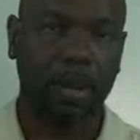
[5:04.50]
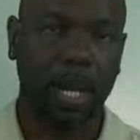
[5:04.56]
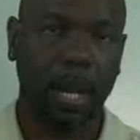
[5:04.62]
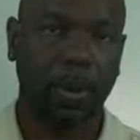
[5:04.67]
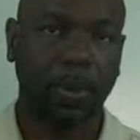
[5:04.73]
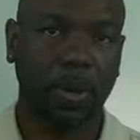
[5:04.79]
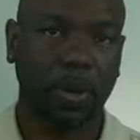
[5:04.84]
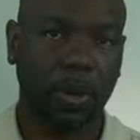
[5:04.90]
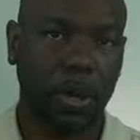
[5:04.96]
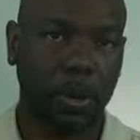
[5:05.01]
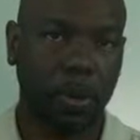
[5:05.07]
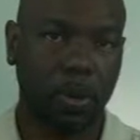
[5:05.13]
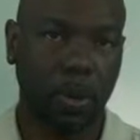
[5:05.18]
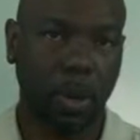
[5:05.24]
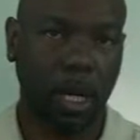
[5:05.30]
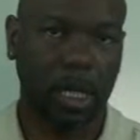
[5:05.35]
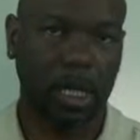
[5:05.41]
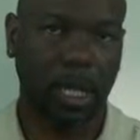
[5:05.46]
company or your
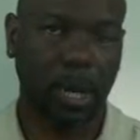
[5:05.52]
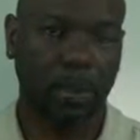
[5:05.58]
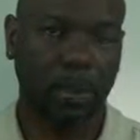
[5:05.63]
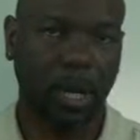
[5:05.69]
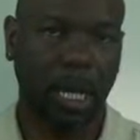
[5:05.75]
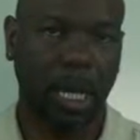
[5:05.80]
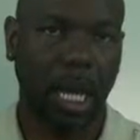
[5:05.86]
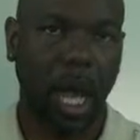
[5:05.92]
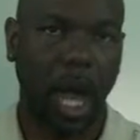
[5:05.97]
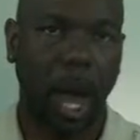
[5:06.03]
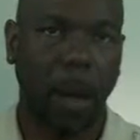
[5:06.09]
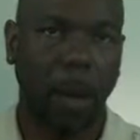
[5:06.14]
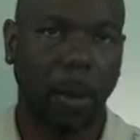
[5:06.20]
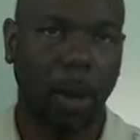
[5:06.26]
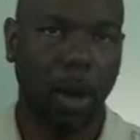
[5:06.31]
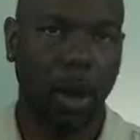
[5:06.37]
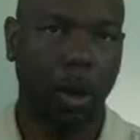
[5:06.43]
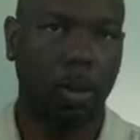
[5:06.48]
mortgage company
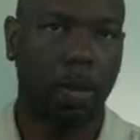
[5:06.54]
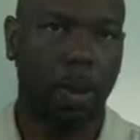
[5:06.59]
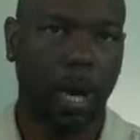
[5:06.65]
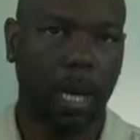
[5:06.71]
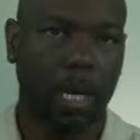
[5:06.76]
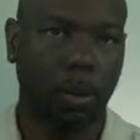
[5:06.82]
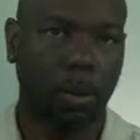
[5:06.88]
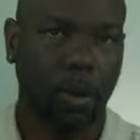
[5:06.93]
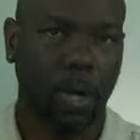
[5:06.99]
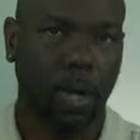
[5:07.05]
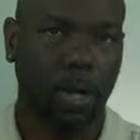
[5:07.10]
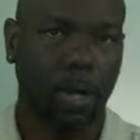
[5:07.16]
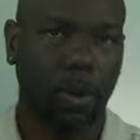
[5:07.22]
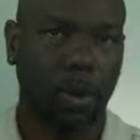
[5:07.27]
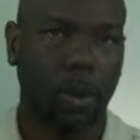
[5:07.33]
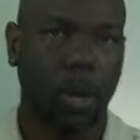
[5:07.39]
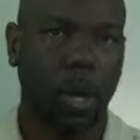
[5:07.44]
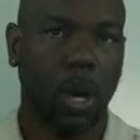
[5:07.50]
co-market with
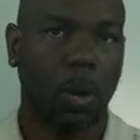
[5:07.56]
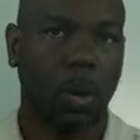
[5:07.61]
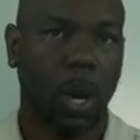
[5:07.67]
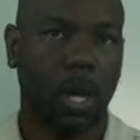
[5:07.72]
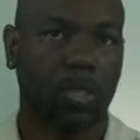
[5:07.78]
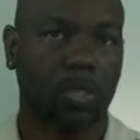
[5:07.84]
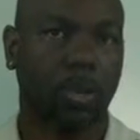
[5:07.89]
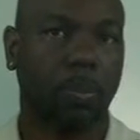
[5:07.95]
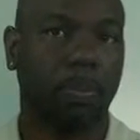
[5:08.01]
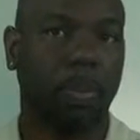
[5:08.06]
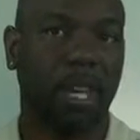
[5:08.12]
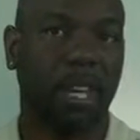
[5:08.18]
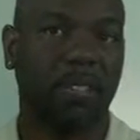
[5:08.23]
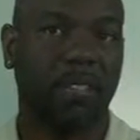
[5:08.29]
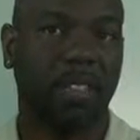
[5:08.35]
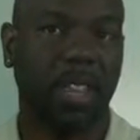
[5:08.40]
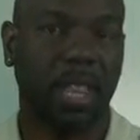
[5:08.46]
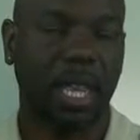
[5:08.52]
you will also
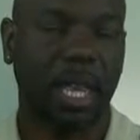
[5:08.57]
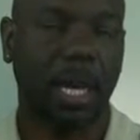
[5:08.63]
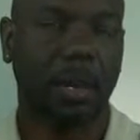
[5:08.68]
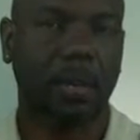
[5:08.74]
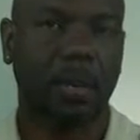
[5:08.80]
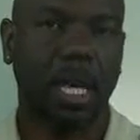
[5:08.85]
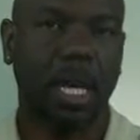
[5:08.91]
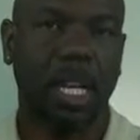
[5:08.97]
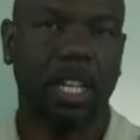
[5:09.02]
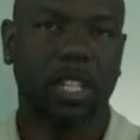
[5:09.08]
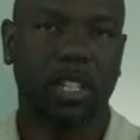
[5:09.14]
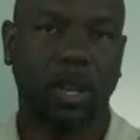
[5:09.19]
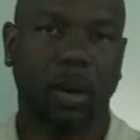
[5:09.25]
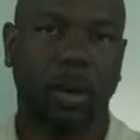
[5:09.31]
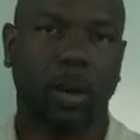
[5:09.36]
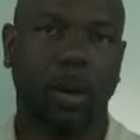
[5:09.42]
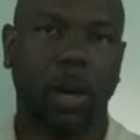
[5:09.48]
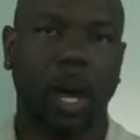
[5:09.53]
benefit them.
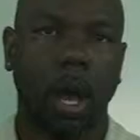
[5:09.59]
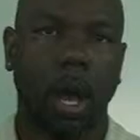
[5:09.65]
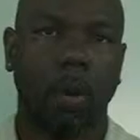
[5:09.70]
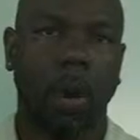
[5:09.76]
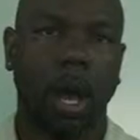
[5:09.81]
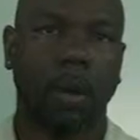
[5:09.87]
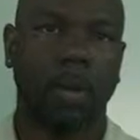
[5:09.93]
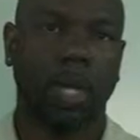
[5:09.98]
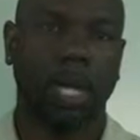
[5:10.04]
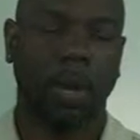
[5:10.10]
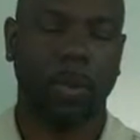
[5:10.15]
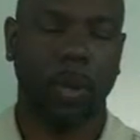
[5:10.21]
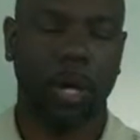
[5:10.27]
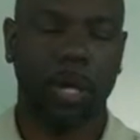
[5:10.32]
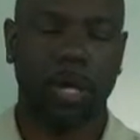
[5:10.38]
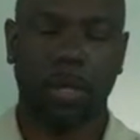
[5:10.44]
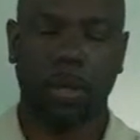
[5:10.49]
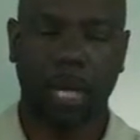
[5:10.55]
So why wouldn't they
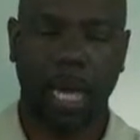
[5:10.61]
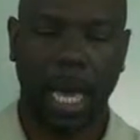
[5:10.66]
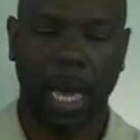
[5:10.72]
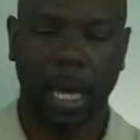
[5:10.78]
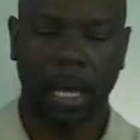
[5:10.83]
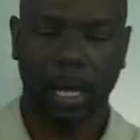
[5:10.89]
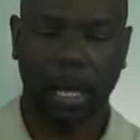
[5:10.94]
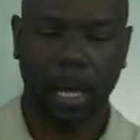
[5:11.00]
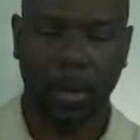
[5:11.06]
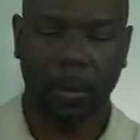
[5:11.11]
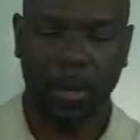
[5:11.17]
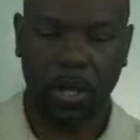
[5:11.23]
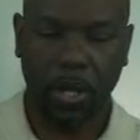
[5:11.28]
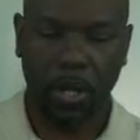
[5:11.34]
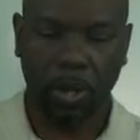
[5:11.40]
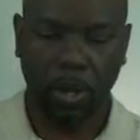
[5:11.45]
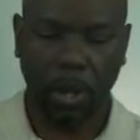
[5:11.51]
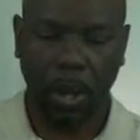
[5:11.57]
want to do that? Number
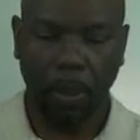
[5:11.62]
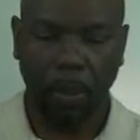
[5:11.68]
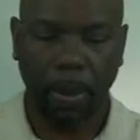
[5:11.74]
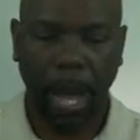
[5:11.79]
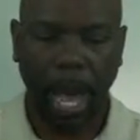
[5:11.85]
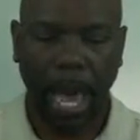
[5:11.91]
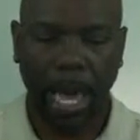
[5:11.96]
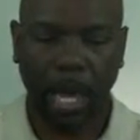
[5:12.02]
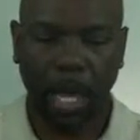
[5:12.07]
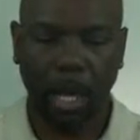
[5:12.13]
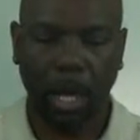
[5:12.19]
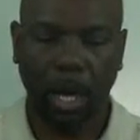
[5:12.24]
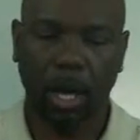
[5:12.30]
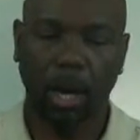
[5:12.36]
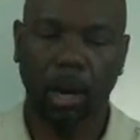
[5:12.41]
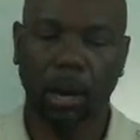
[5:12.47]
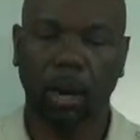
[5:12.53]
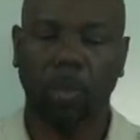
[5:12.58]
two, buy
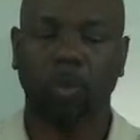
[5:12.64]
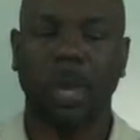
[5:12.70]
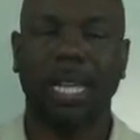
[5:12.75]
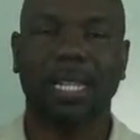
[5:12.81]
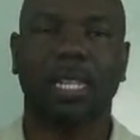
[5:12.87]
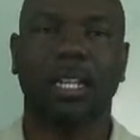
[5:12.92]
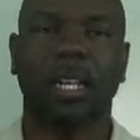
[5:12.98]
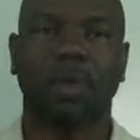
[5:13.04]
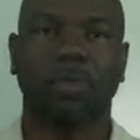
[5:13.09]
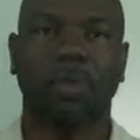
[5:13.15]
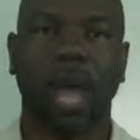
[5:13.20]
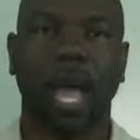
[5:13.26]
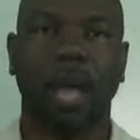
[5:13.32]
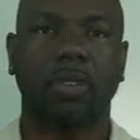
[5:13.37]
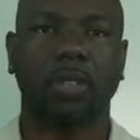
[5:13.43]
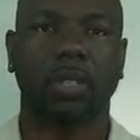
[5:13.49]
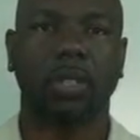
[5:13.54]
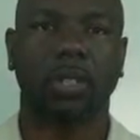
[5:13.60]
current resident
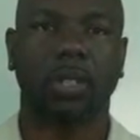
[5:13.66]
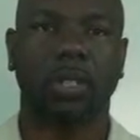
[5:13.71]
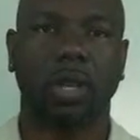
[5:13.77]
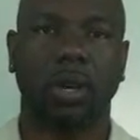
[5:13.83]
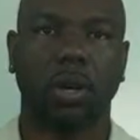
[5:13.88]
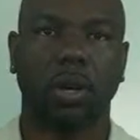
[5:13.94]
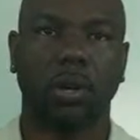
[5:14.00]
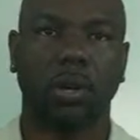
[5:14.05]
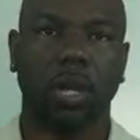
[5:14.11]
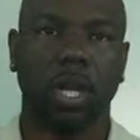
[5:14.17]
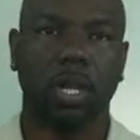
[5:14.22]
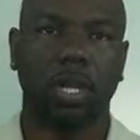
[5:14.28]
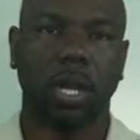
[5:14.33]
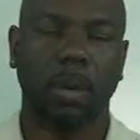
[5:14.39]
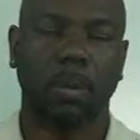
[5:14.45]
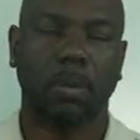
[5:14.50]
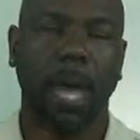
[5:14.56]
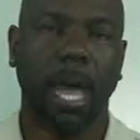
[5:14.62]
routes. So
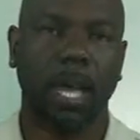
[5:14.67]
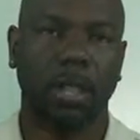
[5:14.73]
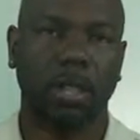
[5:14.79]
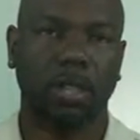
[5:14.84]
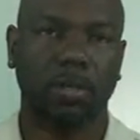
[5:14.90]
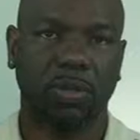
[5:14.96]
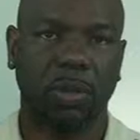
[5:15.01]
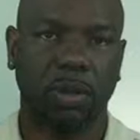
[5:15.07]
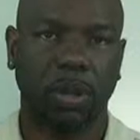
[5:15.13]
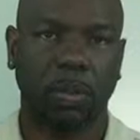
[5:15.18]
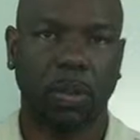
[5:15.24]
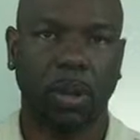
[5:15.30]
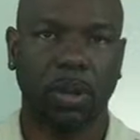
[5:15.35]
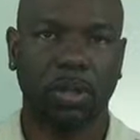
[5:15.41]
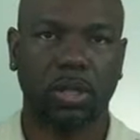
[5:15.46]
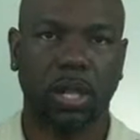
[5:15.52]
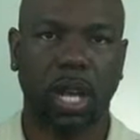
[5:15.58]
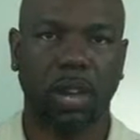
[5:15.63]
you can buy those from the
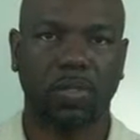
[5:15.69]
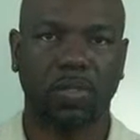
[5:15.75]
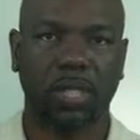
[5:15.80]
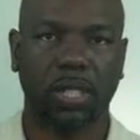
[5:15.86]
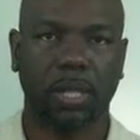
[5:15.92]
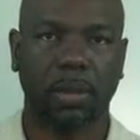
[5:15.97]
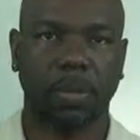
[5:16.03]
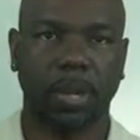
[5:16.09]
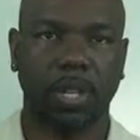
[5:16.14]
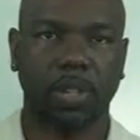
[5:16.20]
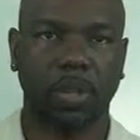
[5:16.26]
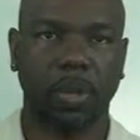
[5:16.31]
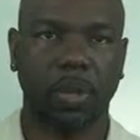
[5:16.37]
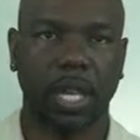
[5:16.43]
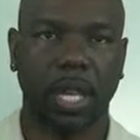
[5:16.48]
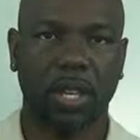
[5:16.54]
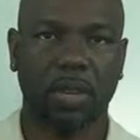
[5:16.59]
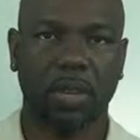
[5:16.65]
post office and make
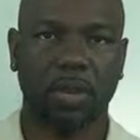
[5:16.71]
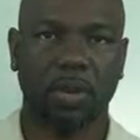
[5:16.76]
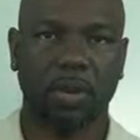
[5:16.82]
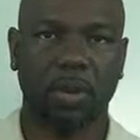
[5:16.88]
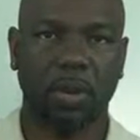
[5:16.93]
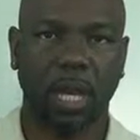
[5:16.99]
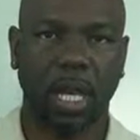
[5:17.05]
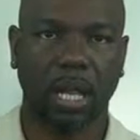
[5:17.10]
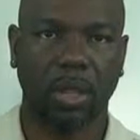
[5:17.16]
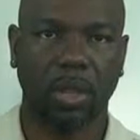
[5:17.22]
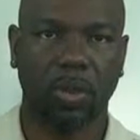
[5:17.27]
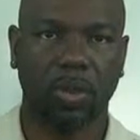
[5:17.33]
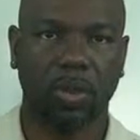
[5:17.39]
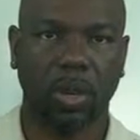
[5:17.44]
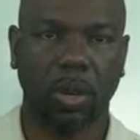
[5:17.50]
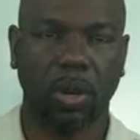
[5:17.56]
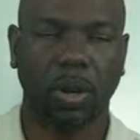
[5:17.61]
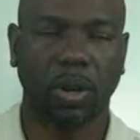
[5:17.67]
sure that you get
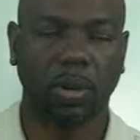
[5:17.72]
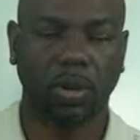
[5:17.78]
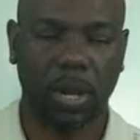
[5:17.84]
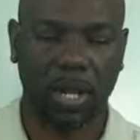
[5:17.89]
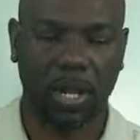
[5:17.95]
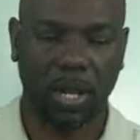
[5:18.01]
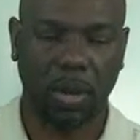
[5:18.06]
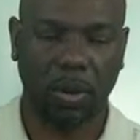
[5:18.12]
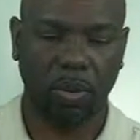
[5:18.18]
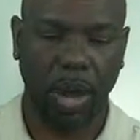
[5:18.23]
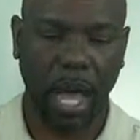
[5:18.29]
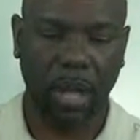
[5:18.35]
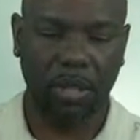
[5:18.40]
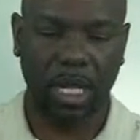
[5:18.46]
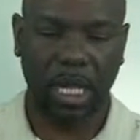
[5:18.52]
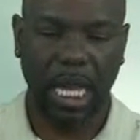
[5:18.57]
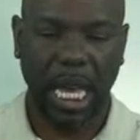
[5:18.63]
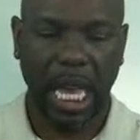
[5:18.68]
those current resident
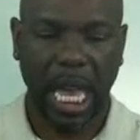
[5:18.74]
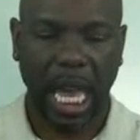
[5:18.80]
routes.